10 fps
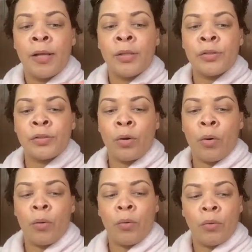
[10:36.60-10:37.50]

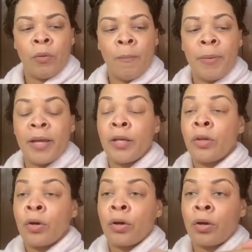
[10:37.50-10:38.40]
So, but
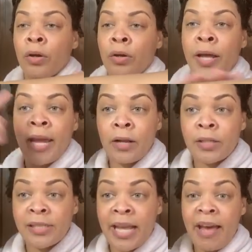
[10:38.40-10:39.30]
your hair
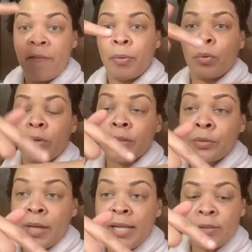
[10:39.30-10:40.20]
doesn't have pores, right?